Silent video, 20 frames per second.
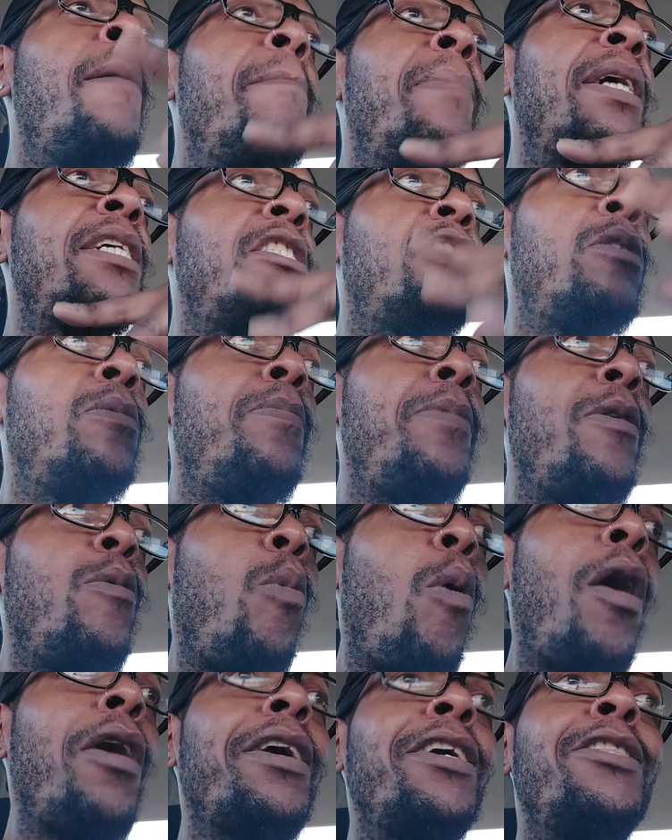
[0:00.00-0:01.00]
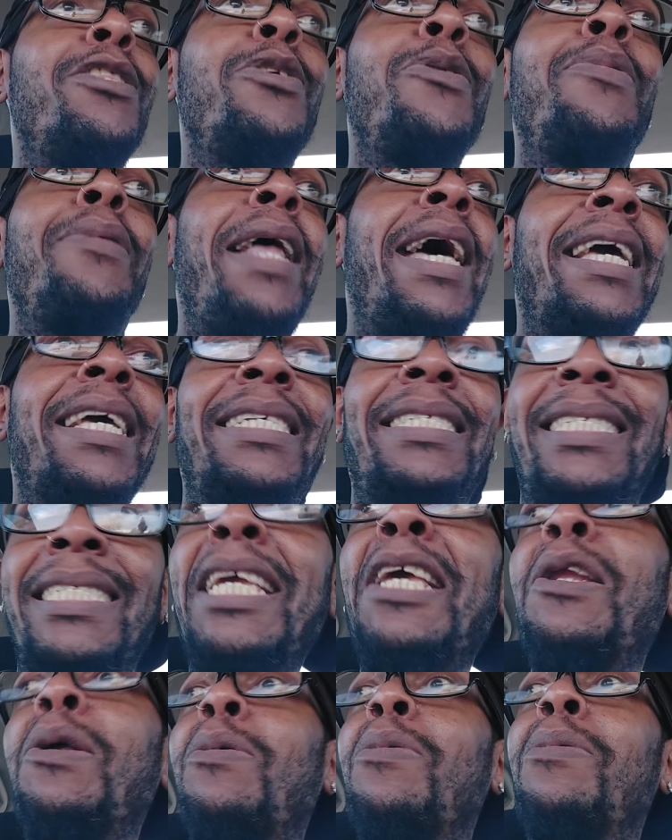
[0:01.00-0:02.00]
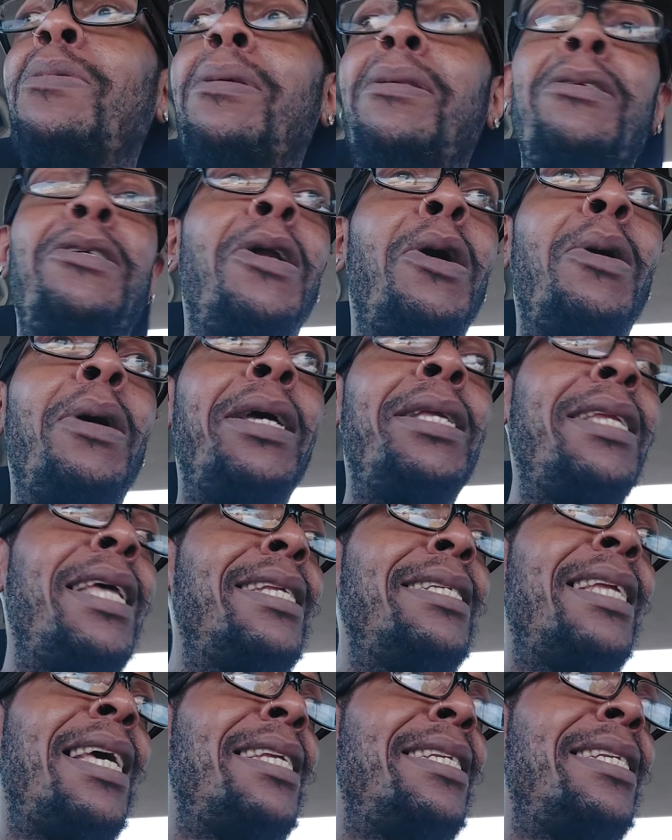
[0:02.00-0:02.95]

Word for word: But to be walking through that casino, you know, and, and,